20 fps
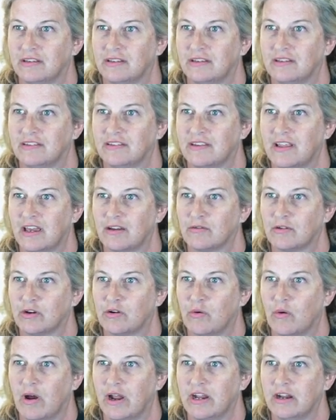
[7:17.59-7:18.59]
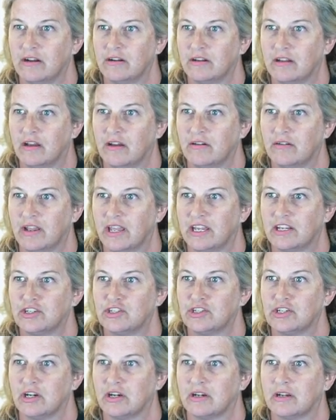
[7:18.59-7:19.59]
Is that required? Okay,
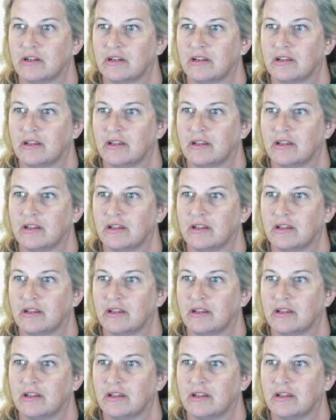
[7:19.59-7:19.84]
sure.